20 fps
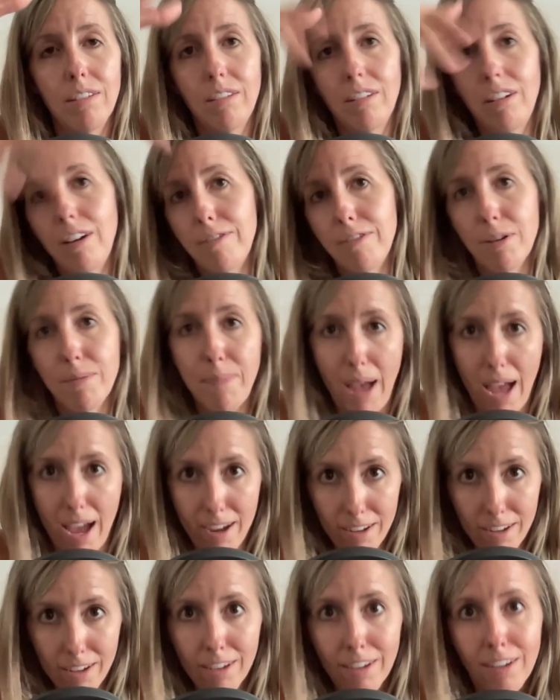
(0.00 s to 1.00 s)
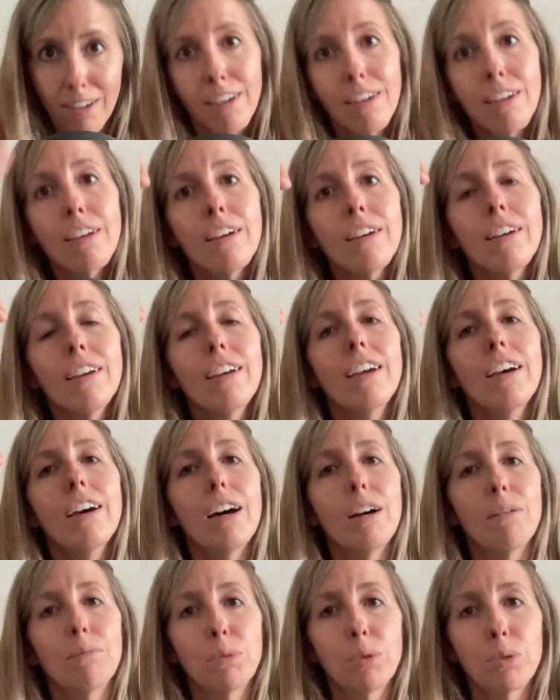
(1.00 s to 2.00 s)
of your back
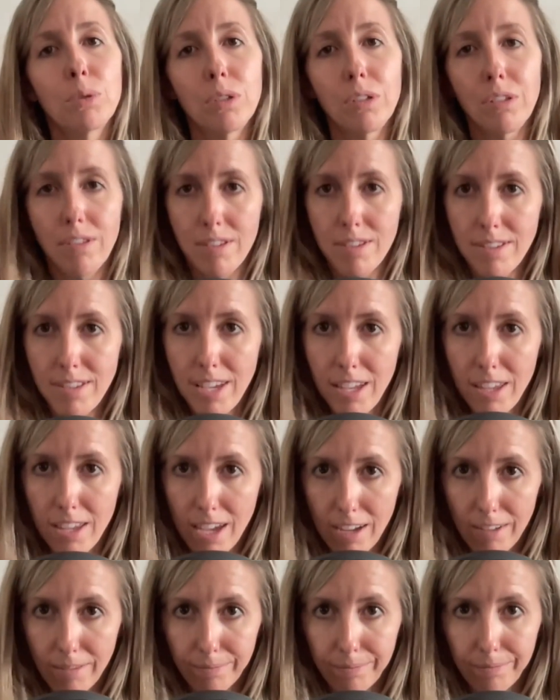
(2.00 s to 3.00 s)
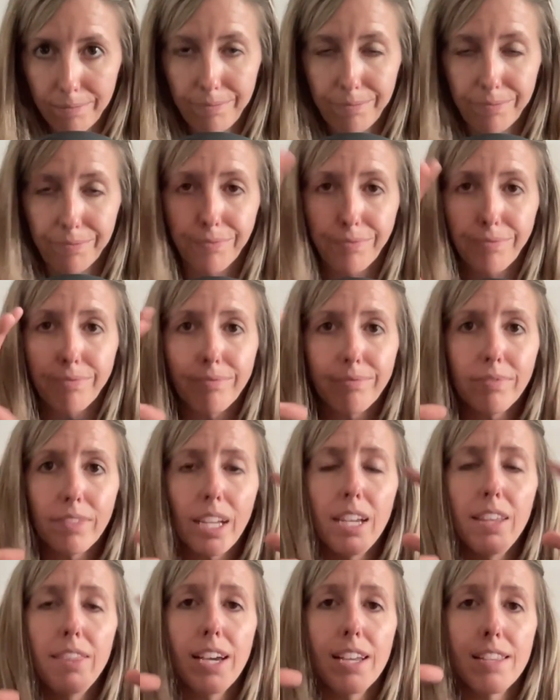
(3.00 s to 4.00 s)
up towards the ceiling.
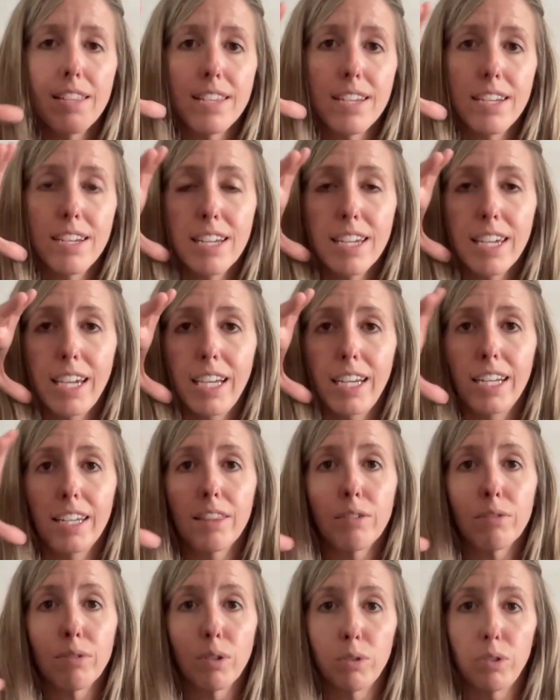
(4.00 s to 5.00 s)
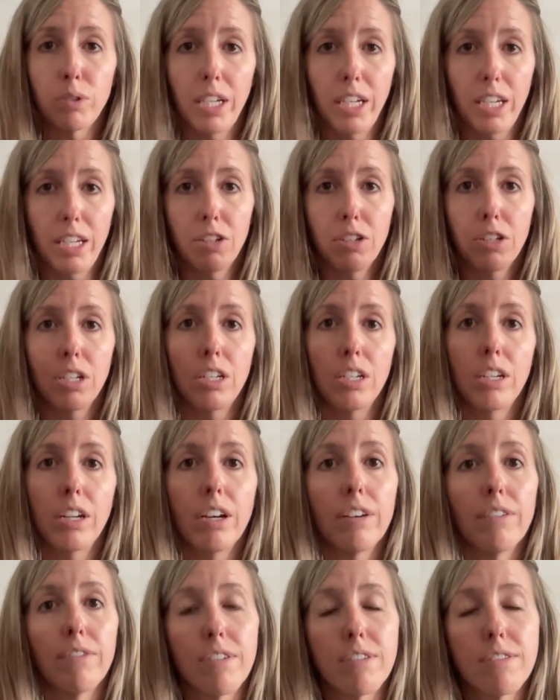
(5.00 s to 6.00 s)
And that's indicating the rotation
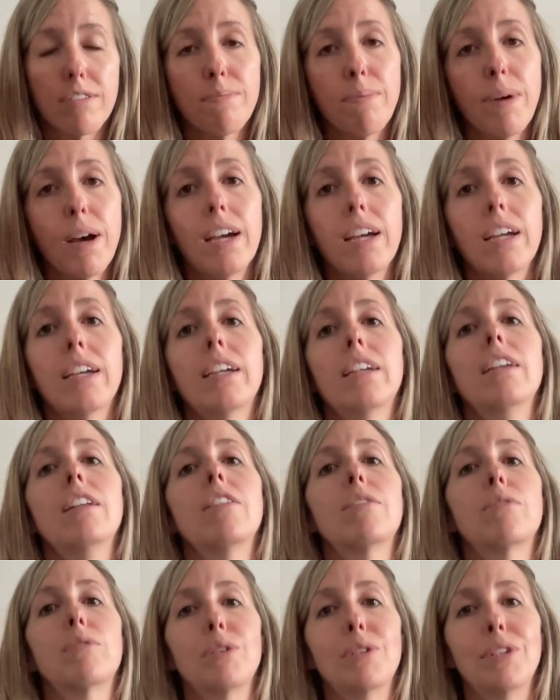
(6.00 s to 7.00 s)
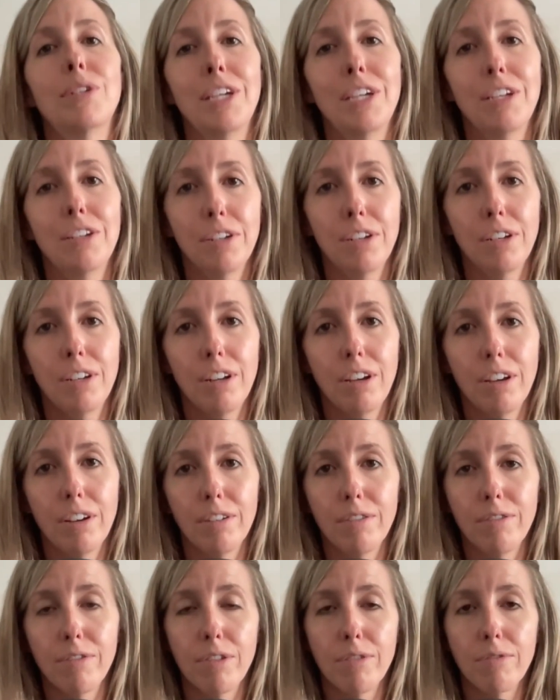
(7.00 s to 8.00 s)
of the spine, the rotation
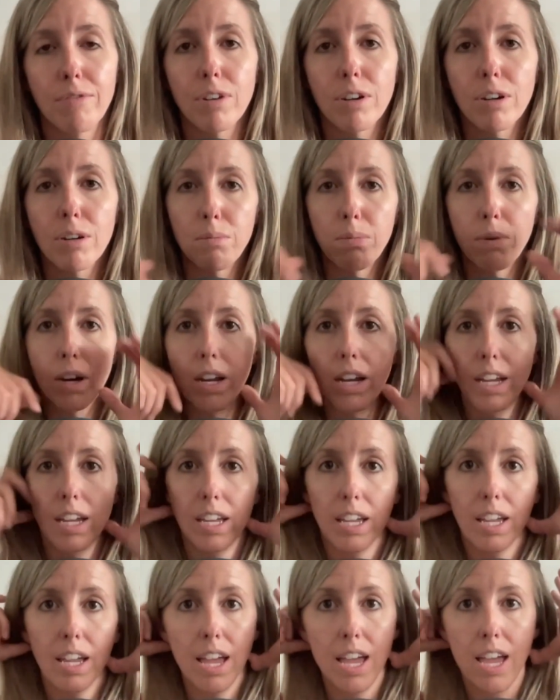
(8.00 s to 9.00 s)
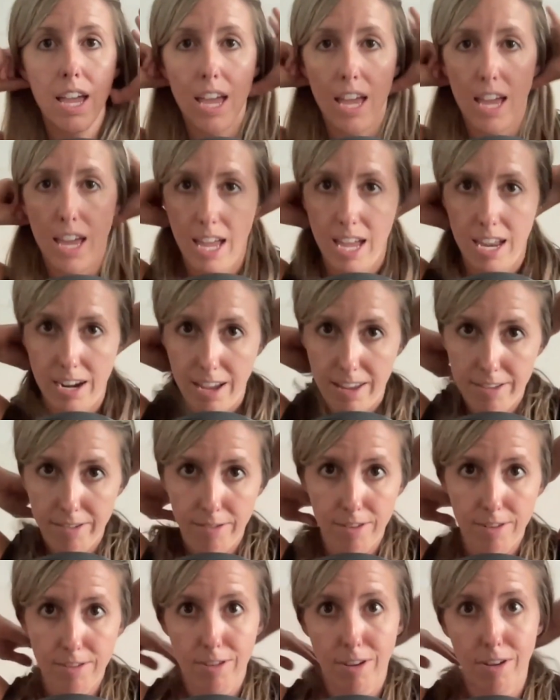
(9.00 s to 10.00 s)
of the vertebrae, and as a
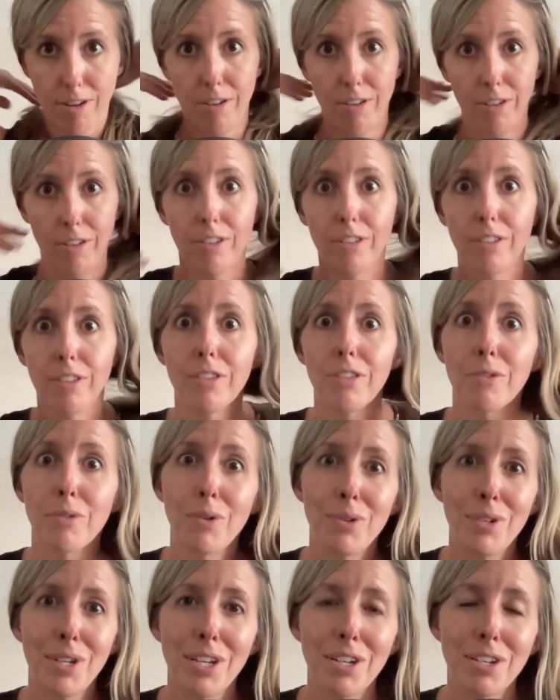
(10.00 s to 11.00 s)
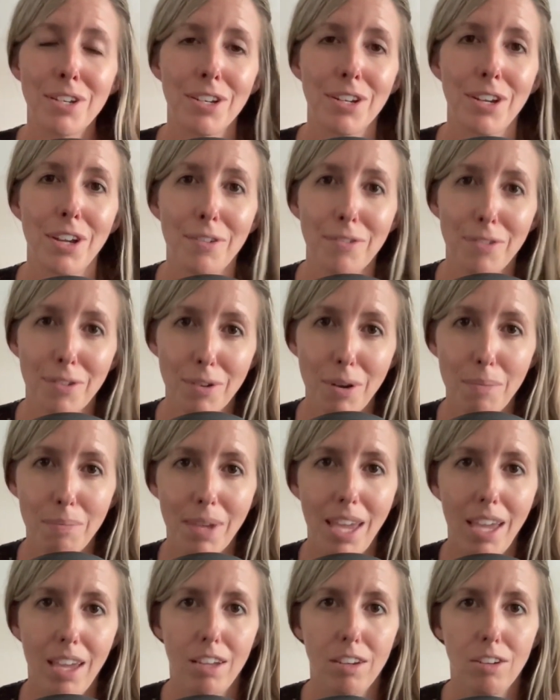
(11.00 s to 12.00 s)
result, the rotation of the rib
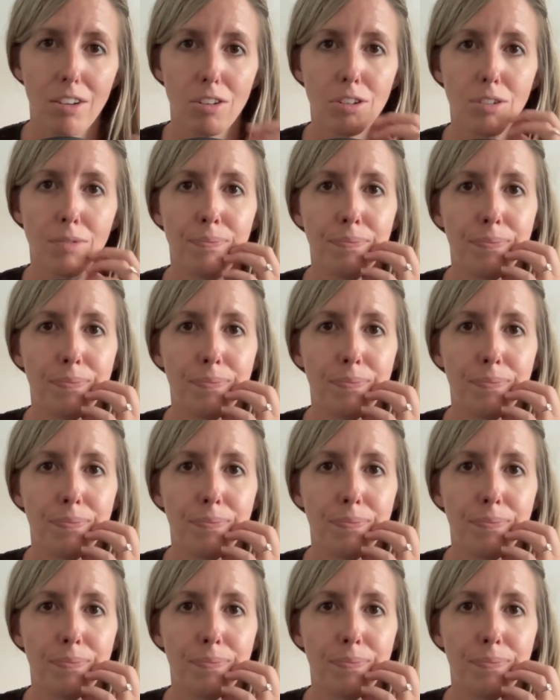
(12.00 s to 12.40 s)
cage.